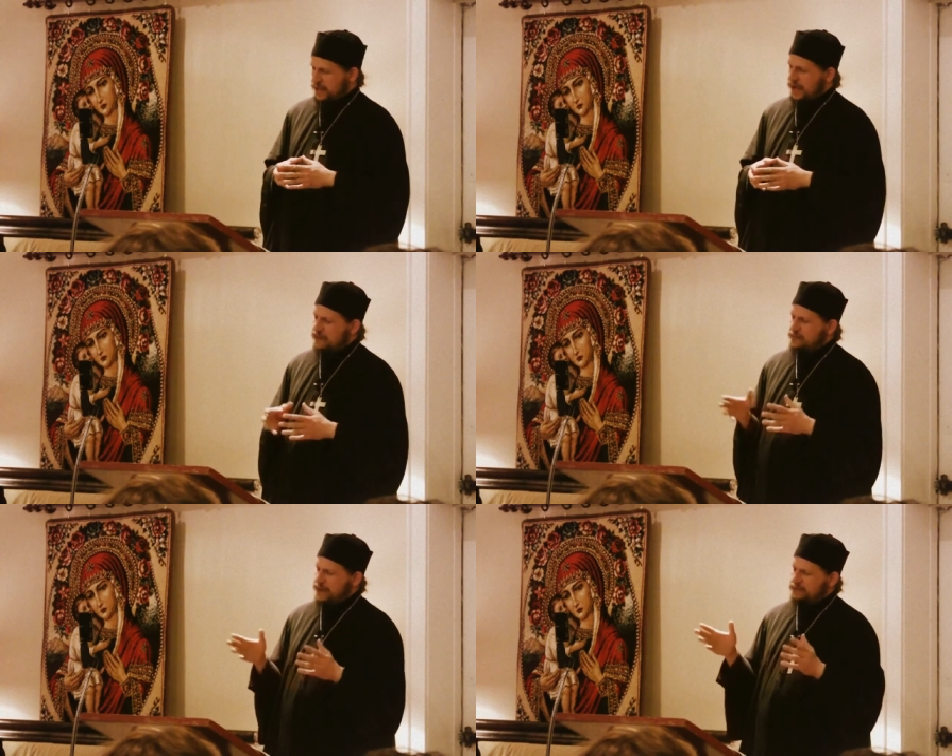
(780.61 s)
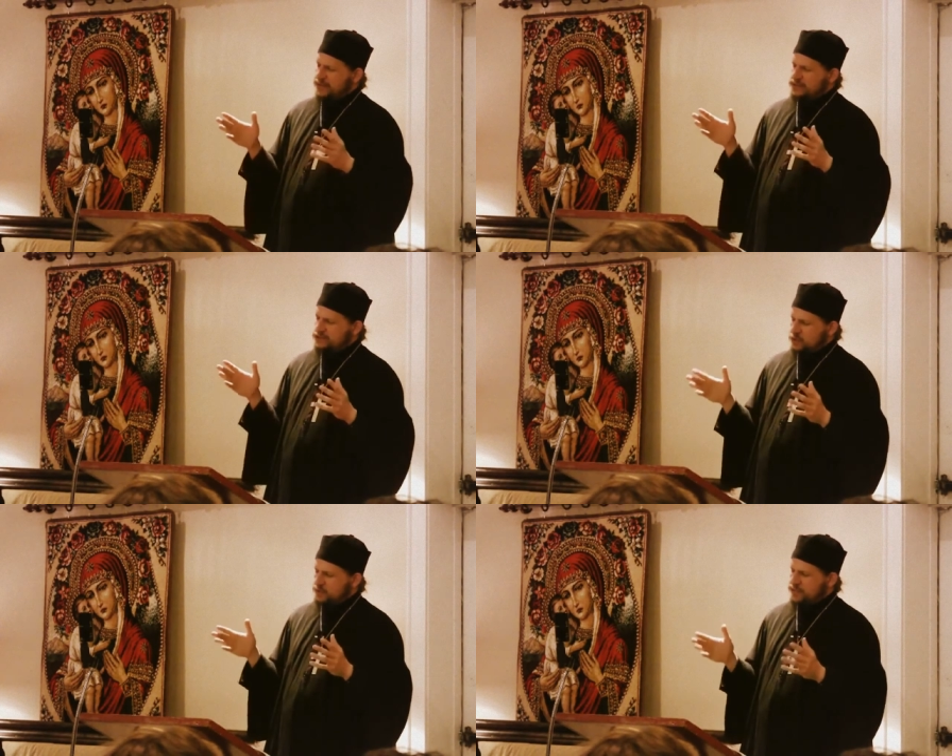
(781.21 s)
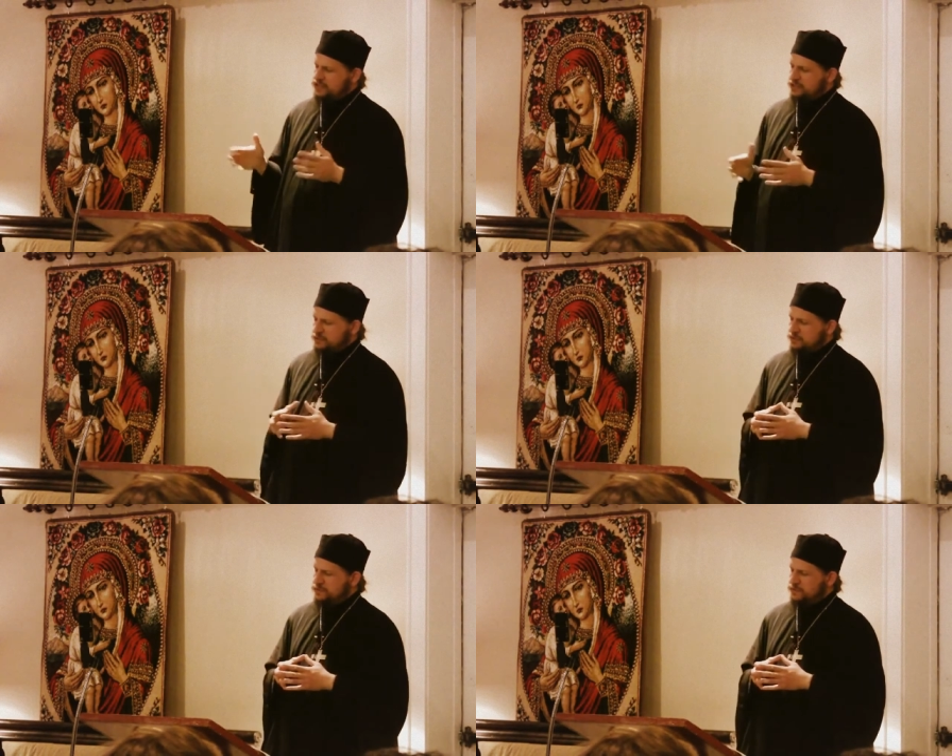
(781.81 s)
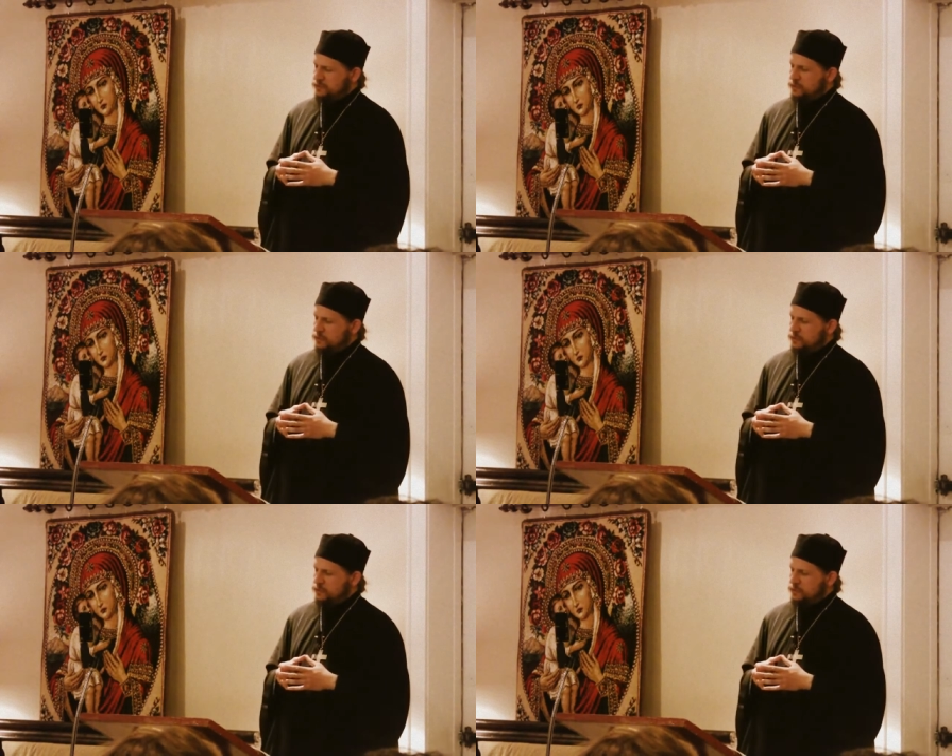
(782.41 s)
I've baptized so many children for you.